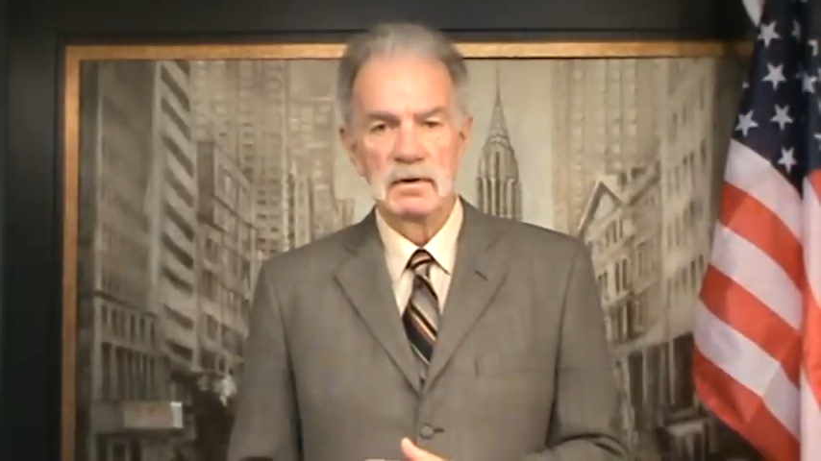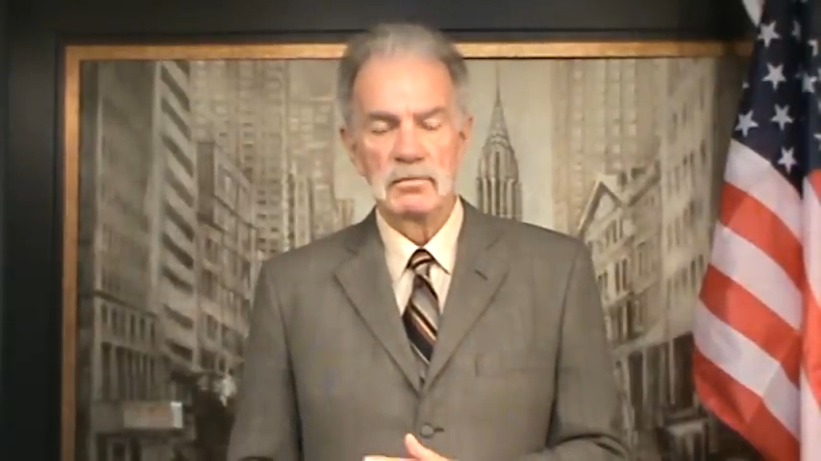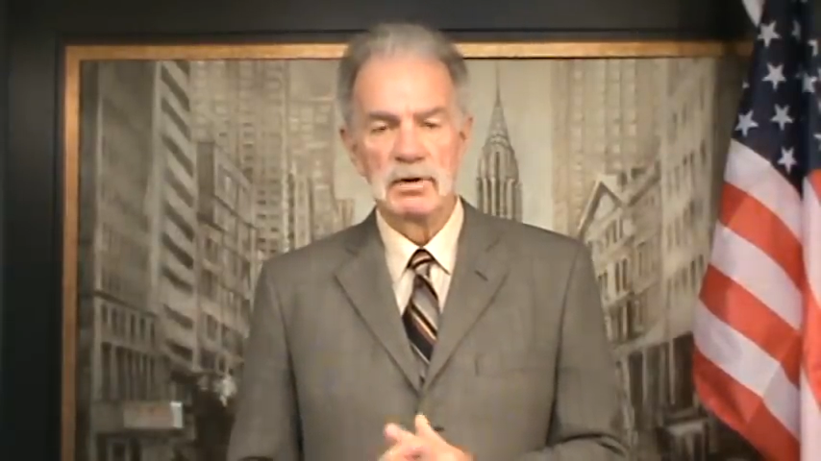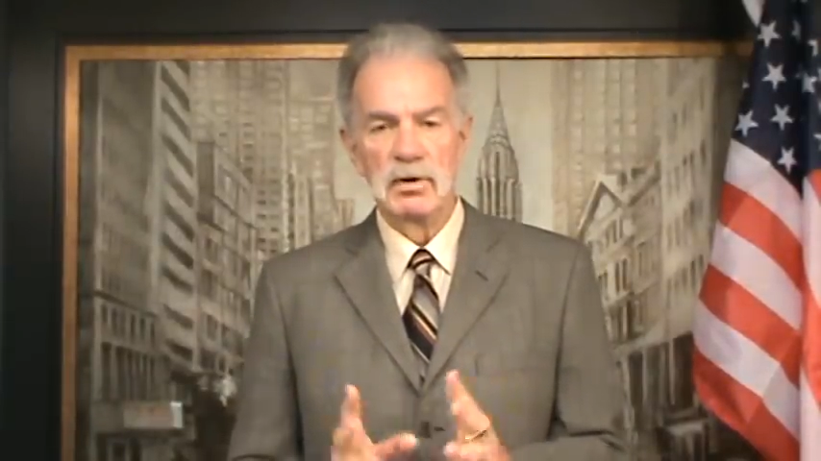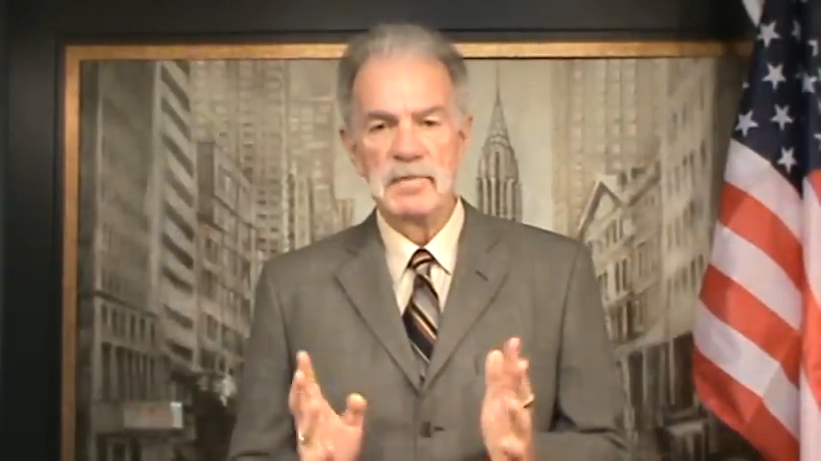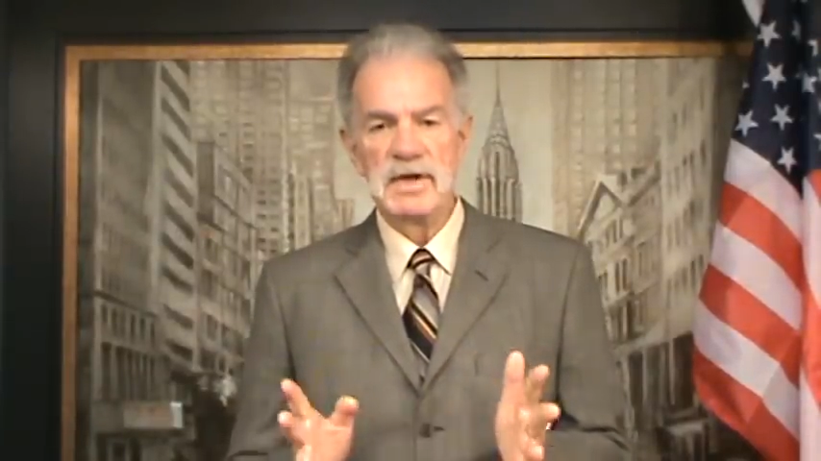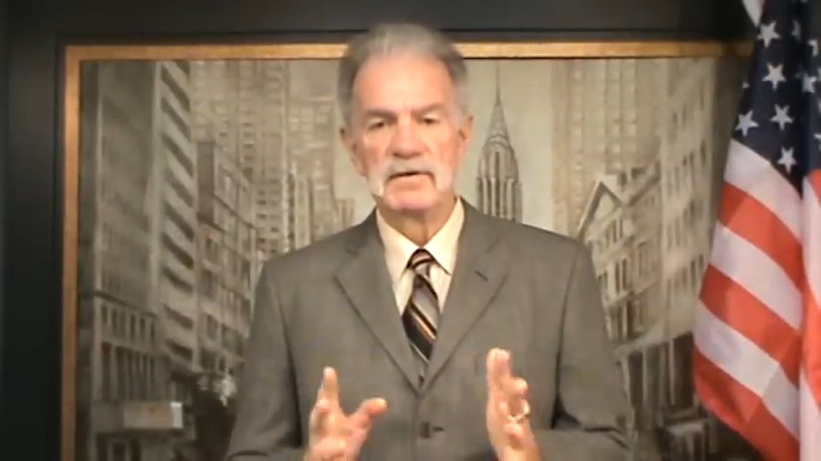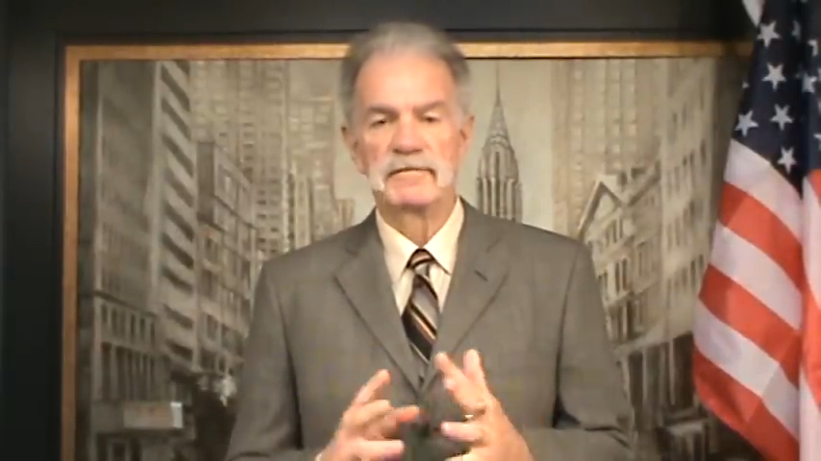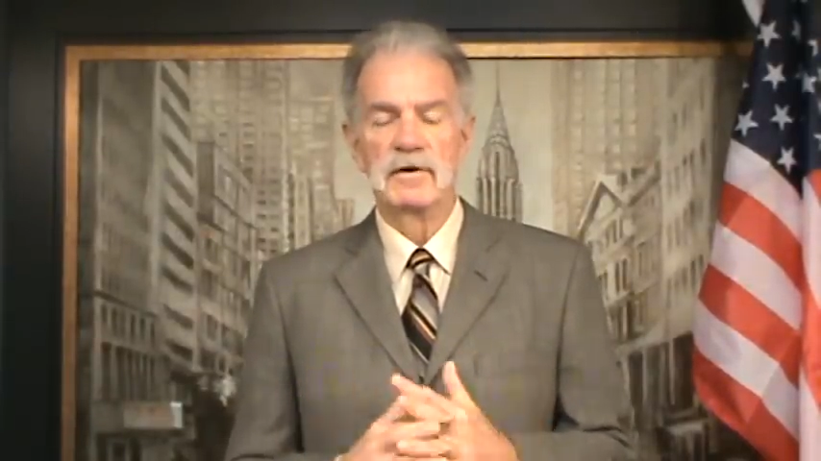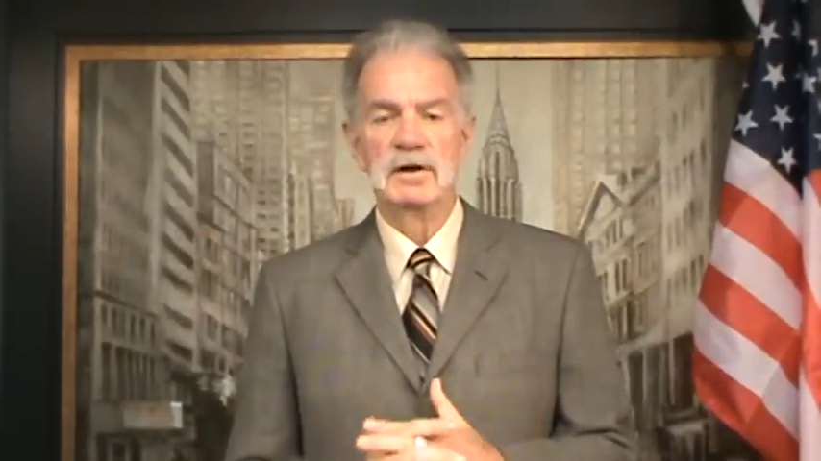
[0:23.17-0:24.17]
We will be
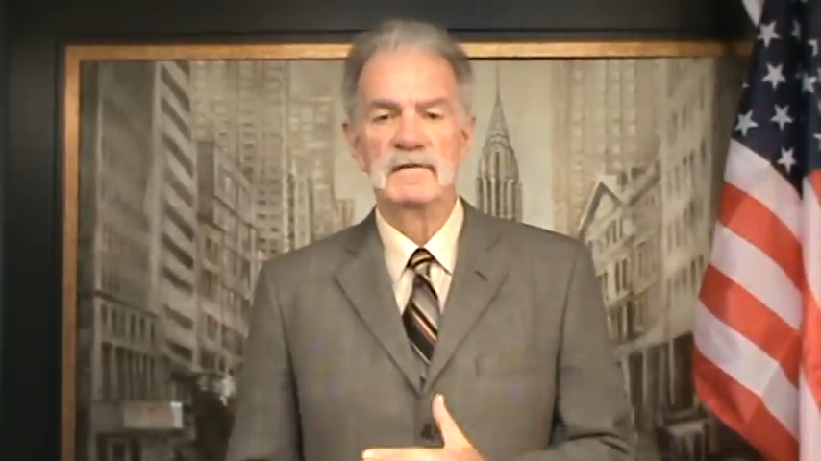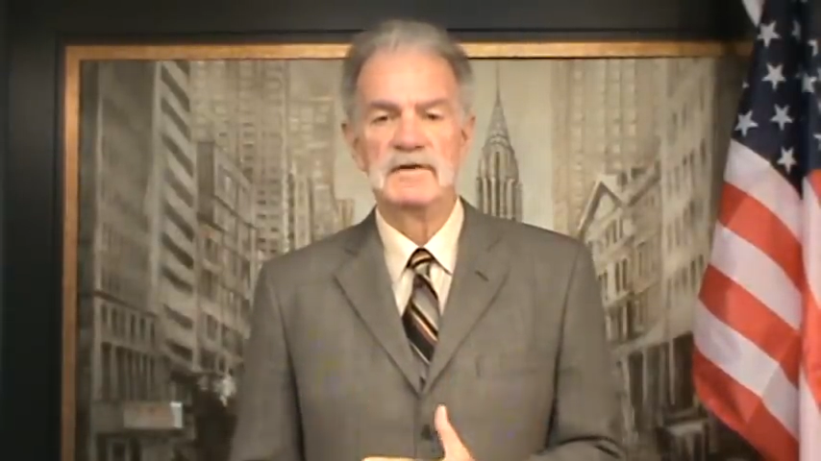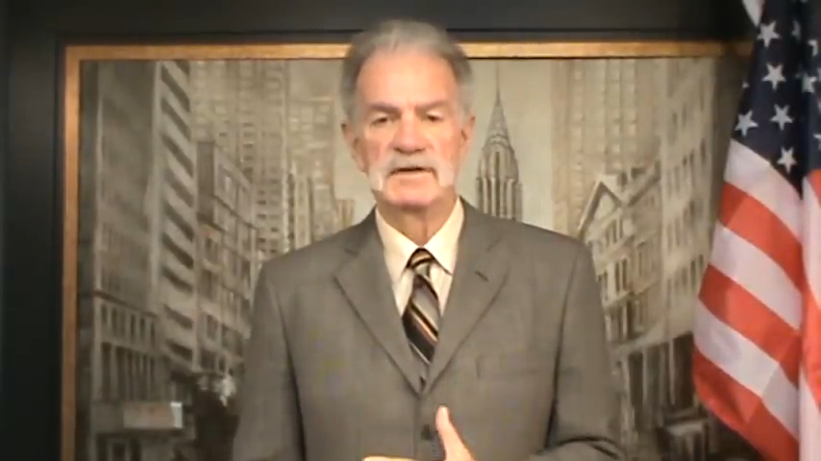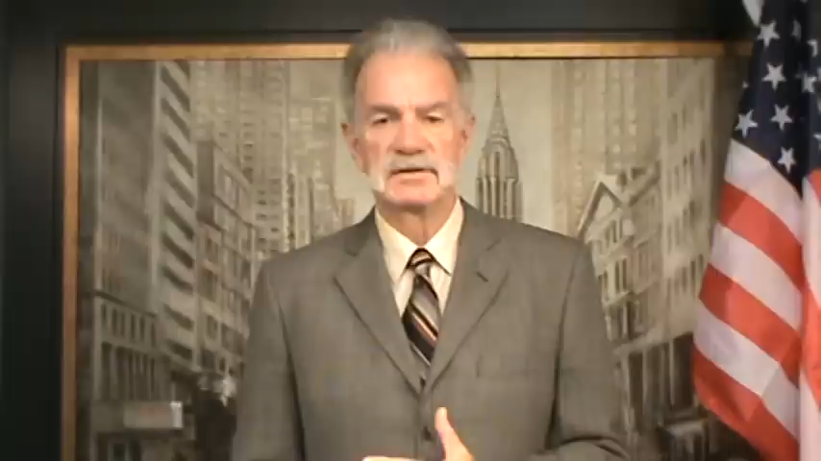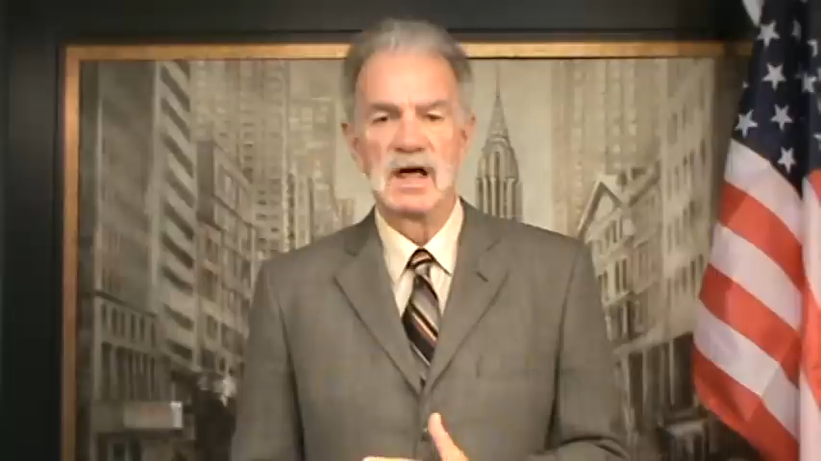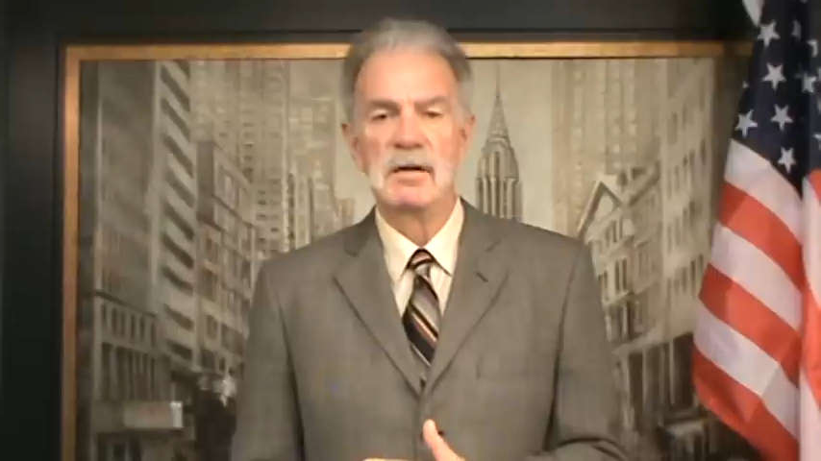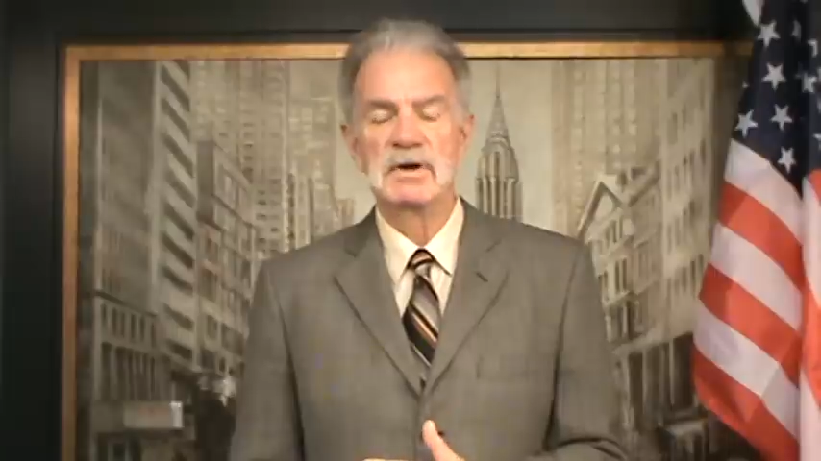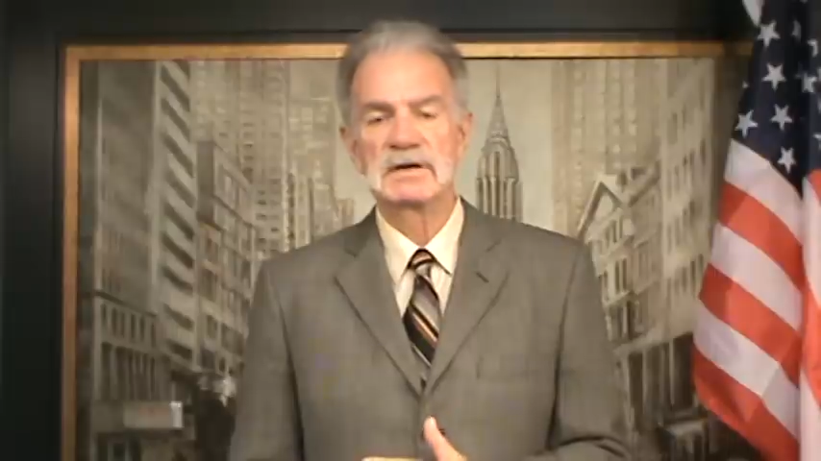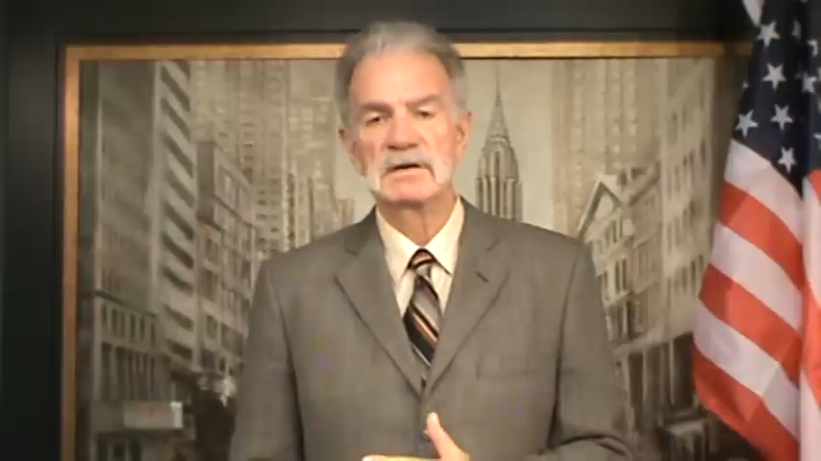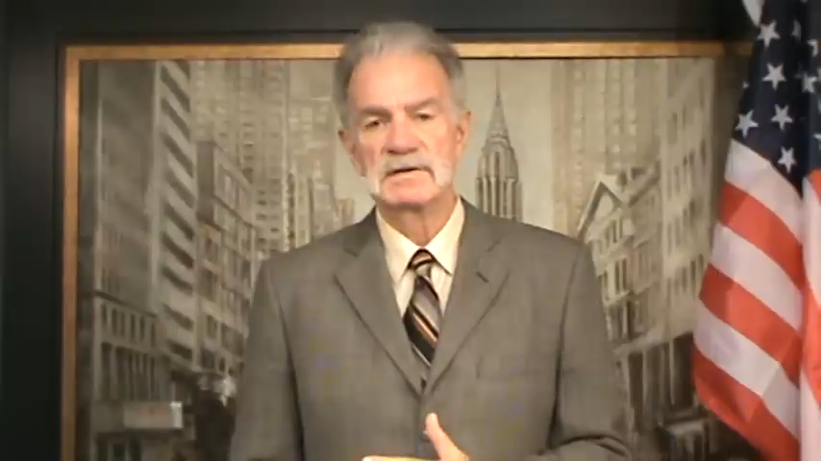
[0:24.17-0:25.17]
in front of the
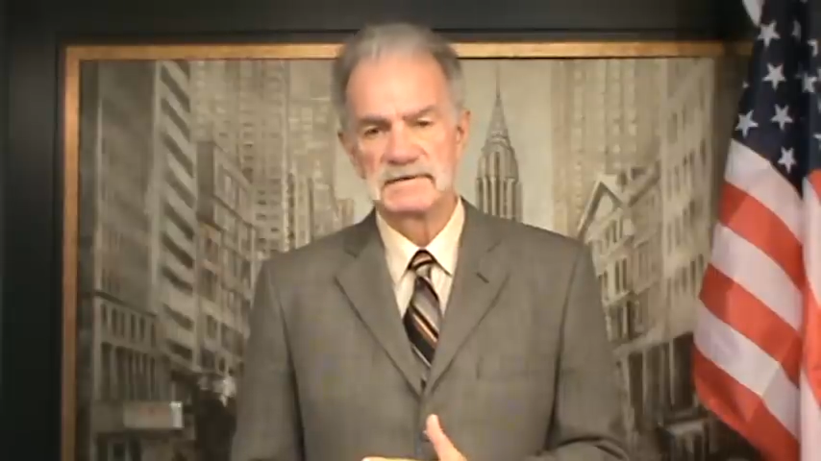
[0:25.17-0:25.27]
Islamic